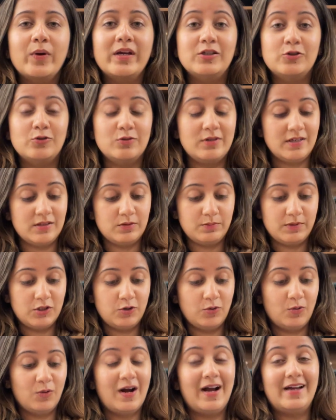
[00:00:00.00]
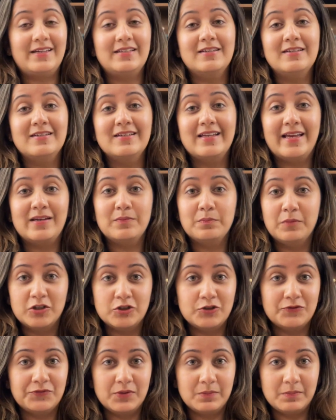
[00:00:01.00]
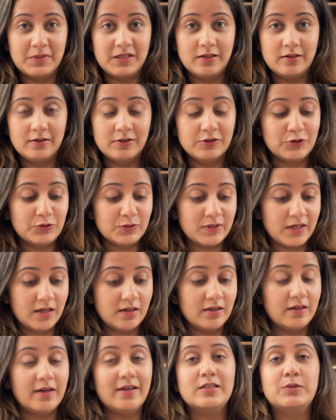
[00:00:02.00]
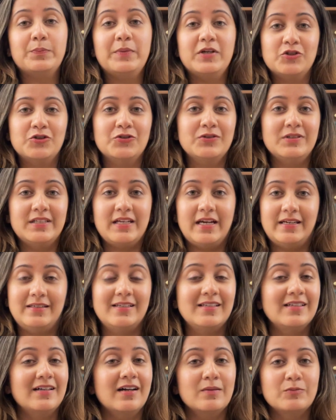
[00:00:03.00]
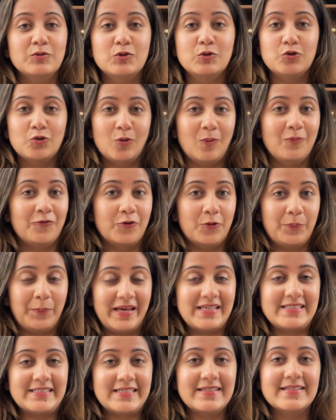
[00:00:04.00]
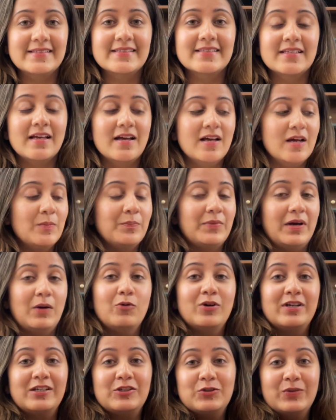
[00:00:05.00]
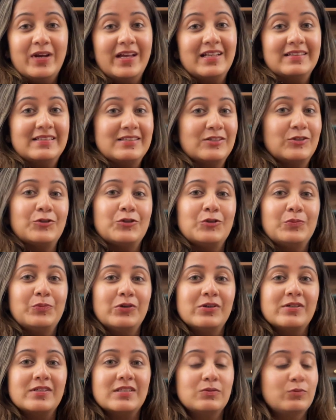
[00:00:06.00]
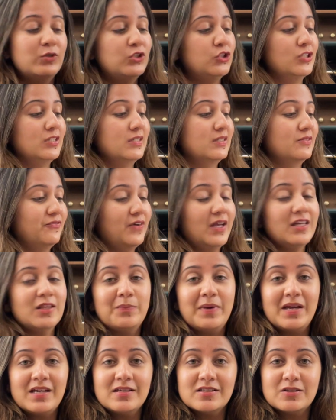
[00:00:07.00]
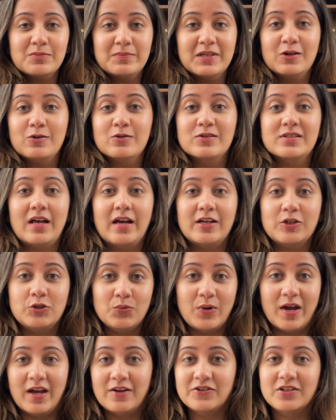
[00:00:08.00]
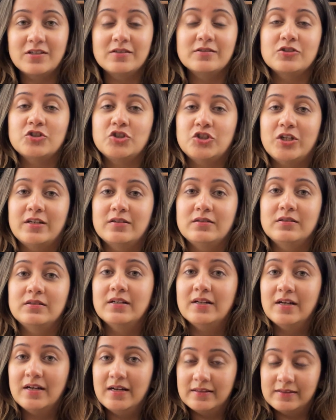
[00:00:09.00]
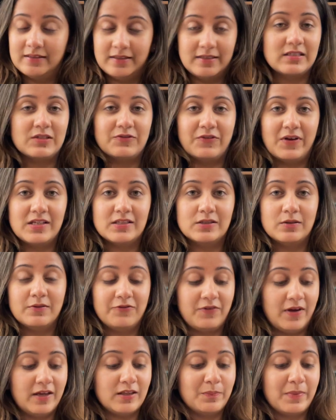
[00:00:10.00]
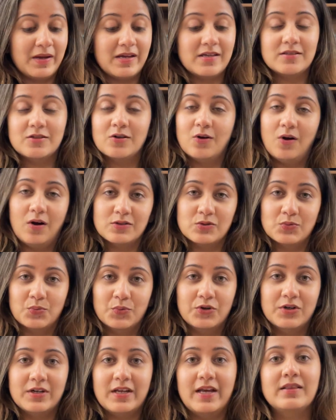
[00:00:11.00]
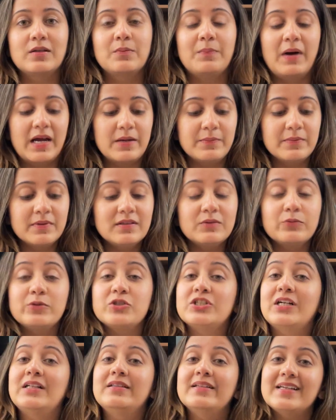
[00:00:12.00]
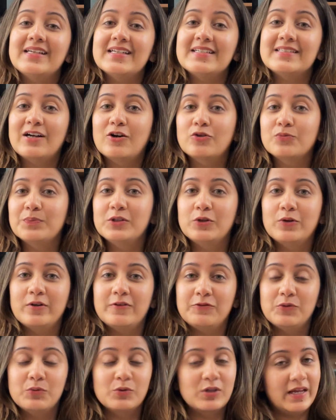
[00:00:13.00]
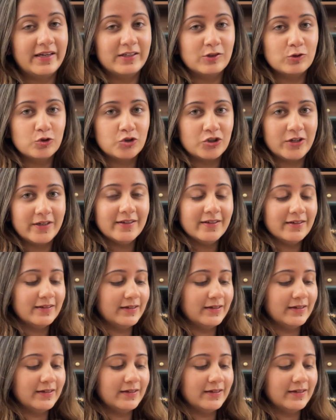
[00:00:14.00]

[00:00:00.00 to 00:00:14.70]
in today's video, I didn't get much from here today, especially I didn't come to shop for paintings. I wanted to get these two books, which is faith-based, because I do have another channel that is faith-based, God's Word and the Bible, which I'll link it down below if you would like to check.